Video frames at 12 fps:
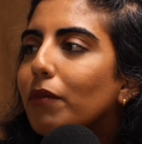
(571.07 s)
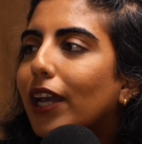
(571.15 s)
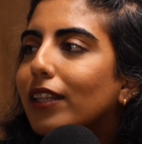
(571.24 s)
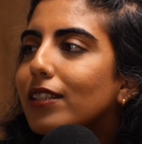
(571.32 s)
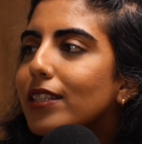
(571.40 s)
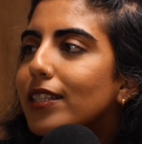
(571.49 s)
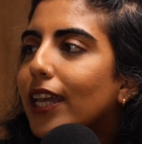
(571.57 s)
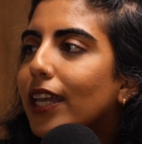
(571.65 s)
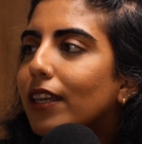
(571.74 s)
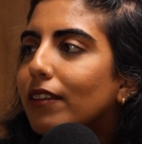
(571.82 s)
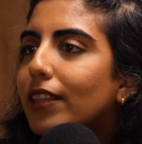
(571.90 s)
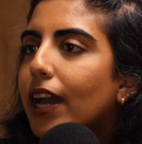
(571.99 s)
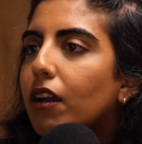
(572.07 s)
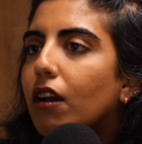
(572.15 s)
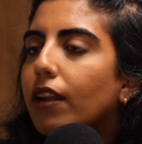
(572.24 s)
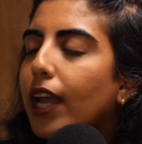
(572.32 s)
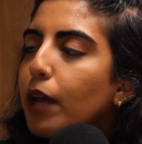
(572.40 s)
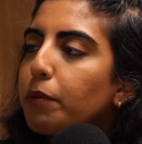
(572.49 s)
and to say that
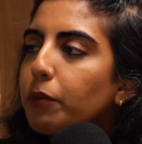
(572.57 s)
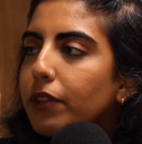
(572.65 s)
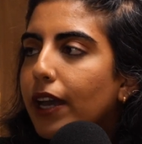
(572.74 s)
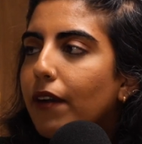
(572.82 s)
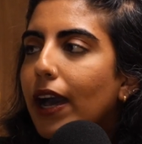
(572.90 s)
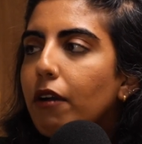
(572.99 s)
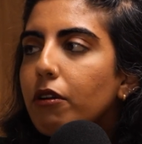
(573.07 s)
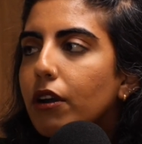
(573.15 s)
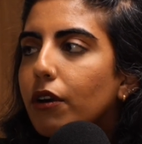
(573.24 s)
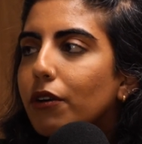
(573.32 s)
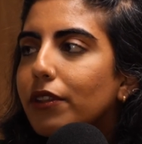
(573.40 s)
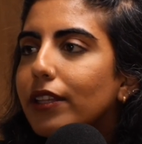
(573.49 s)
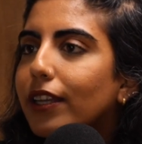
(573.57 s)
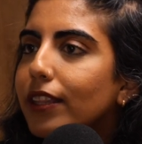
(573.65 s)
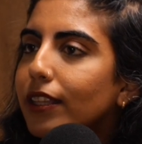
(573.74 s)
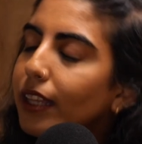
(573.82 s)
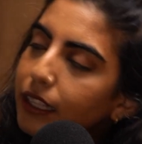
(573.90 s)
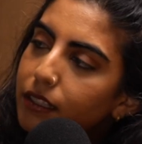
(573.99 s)
can't happen without alcohol, then I
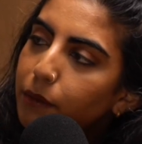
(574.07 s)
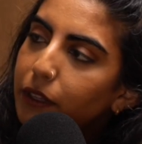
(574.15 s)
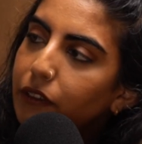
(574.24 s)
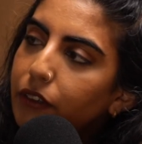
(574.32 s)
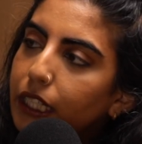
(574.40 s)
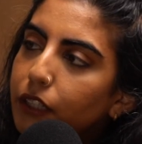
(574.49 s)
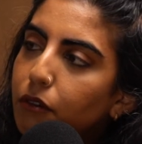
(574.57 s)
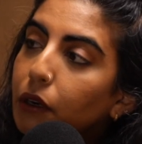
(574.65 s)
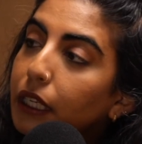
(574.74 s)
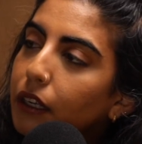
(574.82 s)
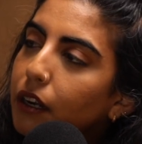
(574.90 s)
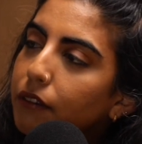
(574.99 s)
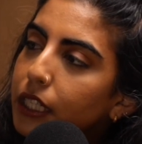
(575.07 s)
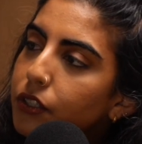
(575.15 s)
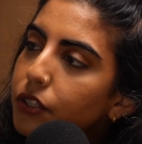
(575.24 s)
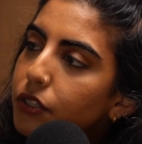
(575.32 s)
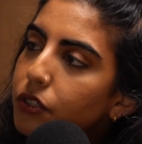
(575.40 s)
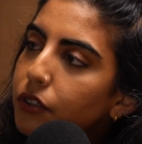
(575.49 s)
think that's something really wrong in our
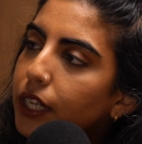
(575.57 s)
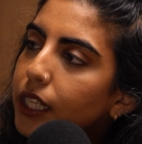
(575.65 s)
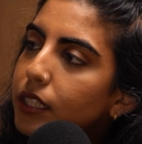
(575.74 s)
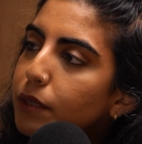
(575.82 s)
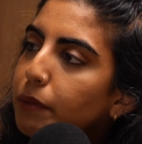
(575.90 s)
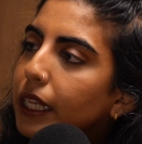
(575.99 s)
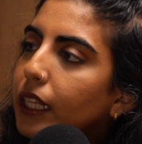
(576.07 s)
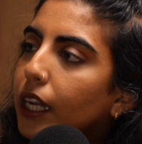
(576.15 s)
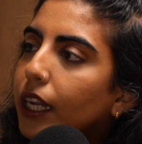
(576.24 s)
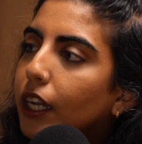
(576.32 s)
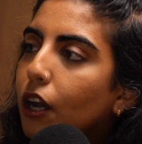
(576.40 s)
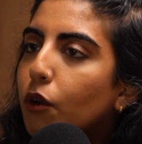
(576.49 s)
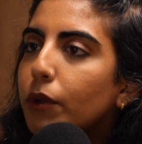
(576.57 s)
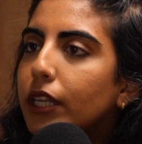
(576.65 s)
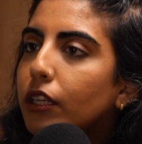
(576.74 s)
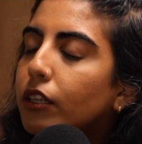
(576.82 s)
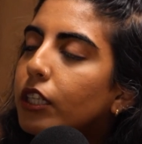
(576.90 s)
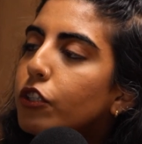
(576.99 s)
industry, to be like, oh, we
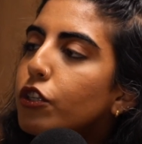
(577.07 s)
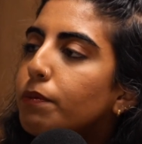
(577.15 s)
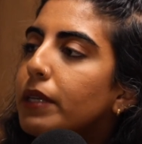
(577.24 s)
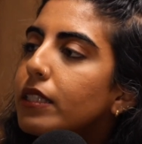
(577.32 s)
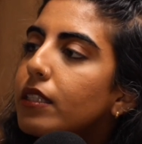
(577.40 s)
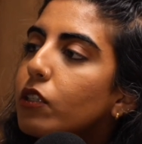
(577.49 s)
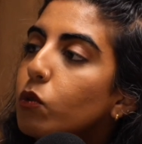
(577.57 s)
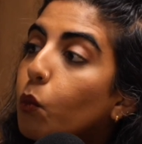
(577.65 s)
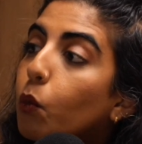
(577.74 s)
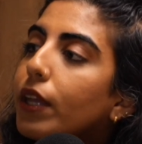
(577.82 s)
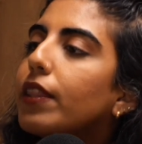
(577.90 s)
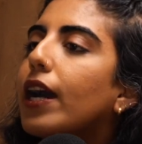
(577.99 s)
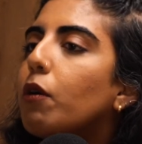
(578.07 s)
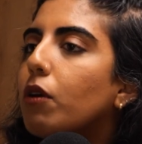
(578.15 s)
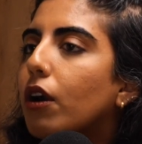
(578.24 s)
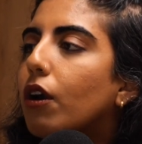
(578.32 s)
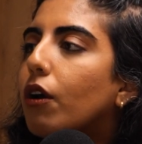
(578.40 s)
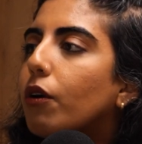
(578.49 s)
can only do business with
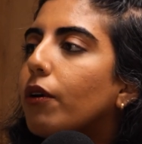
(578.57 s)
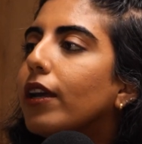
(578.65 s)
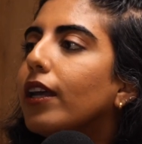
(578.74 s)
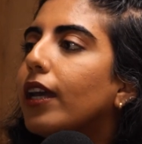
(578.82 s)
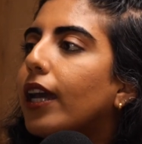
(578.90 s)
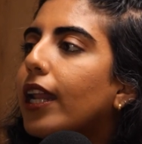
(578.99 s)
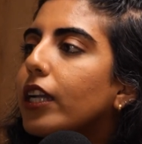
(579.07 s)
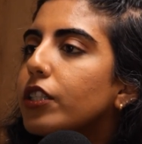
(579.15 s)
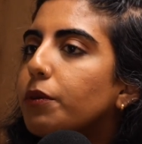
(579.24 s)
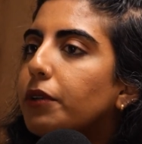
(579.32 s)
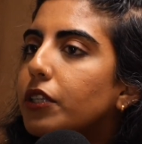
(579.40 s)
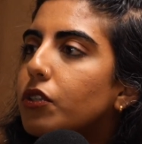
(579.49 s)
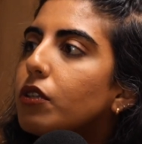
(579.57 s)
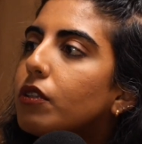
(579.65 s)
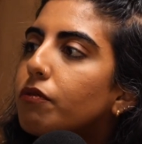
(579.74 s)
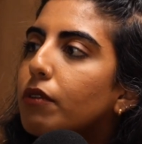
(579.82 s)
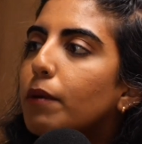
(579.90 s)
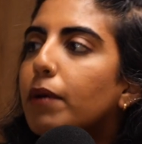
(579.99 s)
alcohol. And actually we
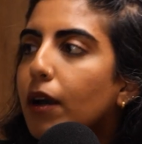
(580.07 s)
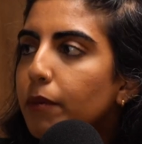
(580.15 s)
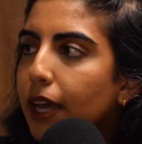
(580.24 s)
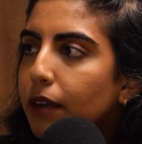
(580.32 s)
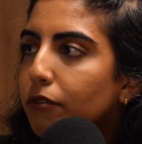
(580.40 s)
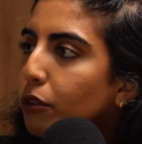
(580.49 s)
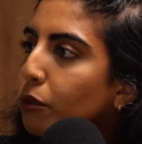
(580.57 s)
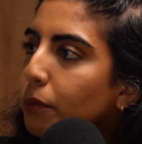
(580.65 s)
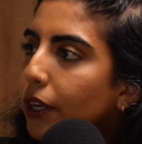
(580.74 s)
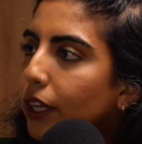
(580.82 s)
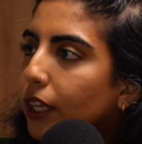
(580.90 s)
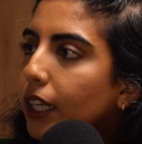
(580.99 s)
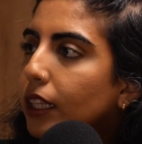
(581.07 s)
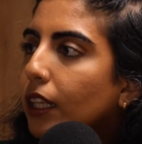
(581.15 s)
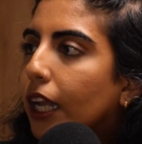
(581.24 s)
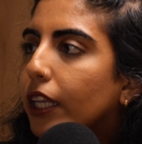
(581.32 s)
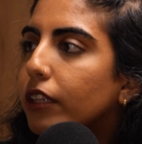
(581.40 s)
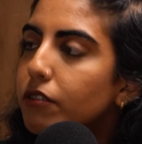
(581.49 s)
should rip up that rule book and
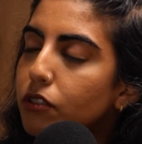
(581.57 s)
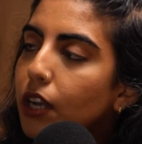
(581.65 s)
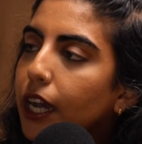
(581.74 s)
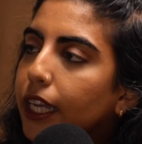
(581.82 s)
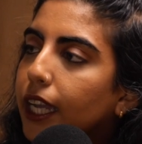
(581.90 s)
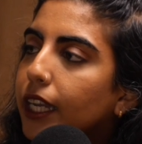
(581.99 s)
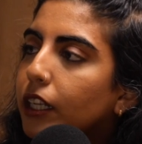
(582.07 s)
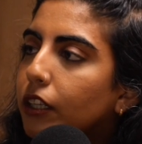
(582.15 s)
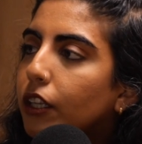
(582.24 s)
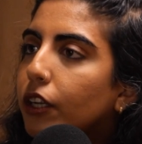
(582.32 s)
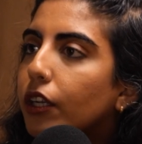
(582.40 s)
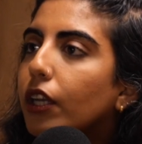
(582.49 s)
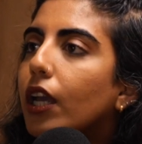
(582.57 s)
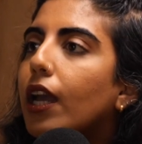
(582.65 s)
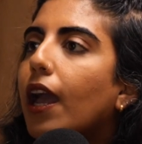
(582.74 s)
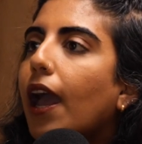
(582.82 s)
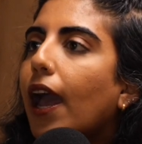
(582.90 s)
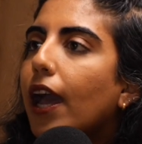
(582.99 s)
like start again and look,
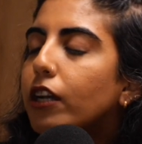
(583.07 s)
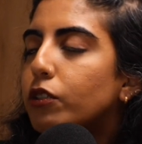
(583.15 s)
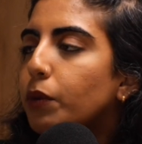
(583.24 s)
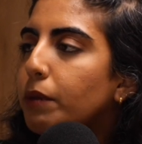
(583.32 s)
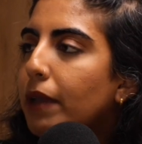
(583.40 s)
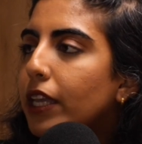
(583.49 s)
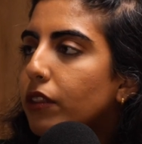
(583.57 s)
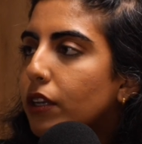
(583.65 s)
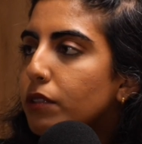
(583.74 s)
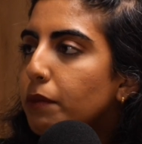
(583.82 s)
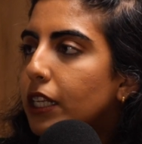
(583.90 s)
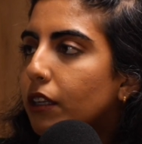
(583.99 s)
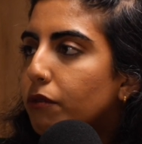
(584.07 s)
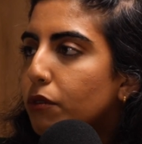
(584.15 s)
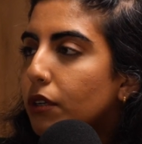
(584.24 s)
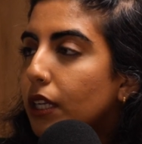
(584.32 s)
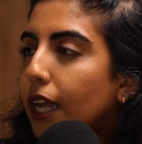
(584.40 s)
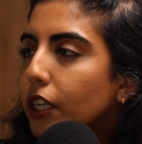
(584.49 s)
how do we make those
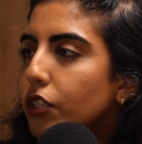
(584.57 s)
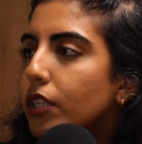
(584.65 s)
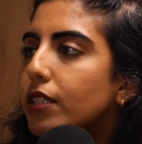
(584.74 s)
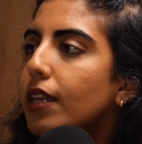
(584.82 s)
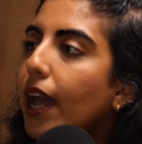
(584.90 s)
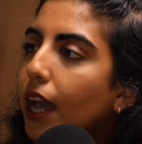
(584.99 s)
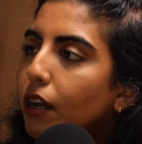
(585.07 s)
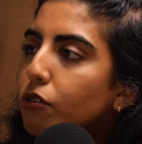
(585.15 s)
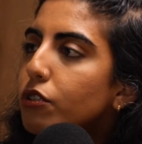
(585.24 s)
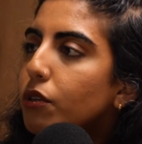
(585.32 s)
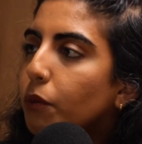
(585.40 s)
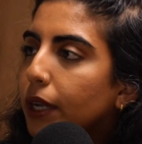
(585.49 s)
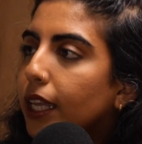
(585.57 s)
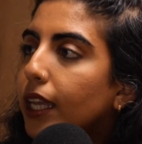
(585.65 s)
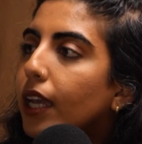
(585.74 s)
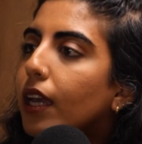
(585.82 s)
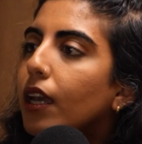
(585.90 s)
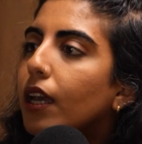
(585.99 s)
meaningful connections? How do we